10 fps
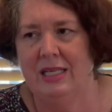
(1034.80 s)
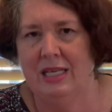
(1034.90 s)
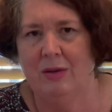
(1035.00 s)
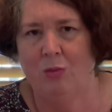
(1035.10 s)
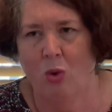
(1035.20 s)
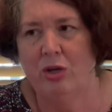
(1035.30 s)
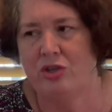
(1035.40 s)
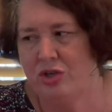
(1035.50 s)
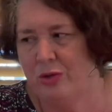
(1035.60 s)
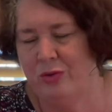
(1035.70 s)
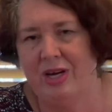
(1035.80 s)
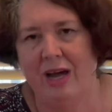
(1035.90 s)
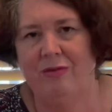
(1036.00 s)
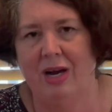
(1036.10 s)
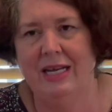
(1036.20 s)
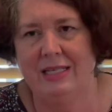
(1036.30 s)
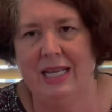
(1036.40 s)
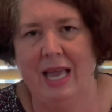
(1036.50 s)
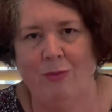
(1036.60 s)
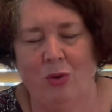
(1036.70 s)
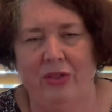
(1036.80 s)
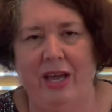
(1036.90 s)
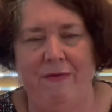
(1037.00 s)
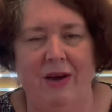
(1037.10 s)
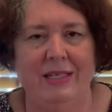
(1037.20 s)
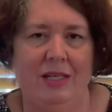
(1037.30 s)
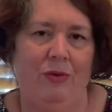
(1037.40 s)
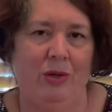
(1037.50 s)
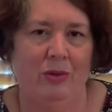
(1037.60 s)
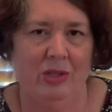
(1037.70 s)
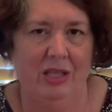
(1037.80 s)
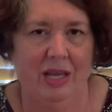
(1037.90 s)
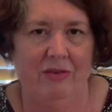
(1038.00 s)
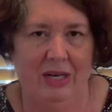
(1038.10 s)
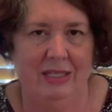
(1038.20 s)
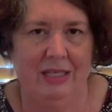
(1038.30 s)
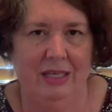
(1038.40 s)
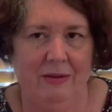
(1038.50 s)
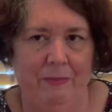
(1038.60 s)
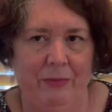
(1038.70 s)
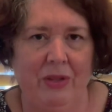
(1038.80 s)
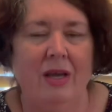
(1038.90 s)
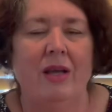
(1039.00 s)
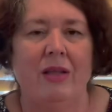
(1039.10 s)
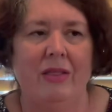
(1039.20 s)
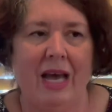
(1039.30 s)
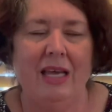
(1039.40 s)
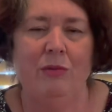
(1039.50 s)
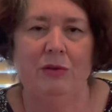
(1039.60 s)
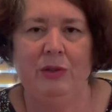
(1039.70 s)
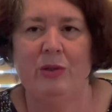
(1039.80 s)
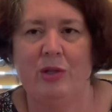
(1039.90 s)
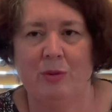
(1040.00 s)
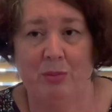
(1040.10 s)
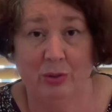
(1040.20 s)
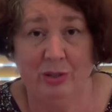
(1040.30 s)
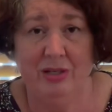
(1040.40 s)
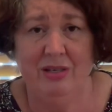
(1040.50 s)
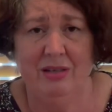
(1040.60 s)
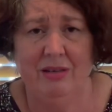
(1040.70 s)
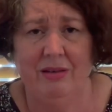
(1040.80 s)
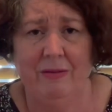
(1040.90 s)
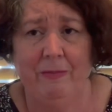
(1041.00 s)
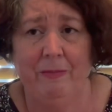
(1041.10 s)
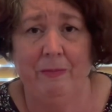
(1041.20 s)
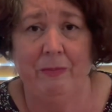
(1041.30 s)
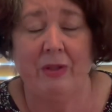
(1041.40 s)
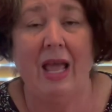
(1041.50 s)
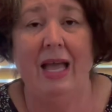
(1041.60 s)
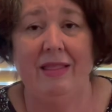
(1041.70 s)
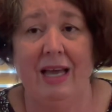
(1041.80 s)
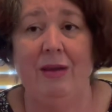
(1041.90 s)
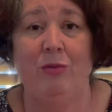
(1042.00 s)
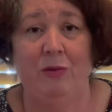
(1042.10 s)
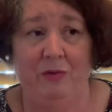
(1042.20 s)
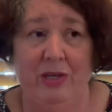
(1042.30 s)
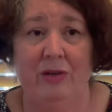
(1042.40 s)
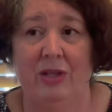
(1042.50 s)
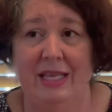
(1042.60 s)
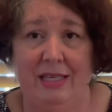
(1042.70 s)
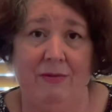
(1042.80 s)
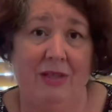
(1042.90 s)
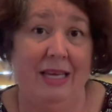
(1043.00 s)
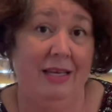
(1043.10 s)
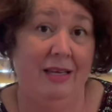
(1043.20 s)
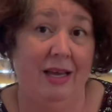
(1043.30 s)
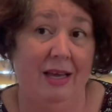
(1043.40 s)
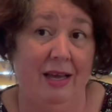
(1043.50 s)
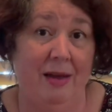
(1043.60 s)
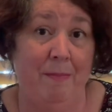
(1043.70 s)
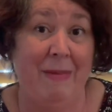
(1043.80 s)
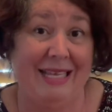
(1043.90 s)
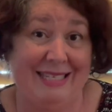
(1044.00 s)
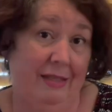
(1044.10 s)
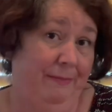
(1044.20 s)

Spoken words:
what children are writing and what they find difficult in their writing. They will feel supported and they will feel as if they matter.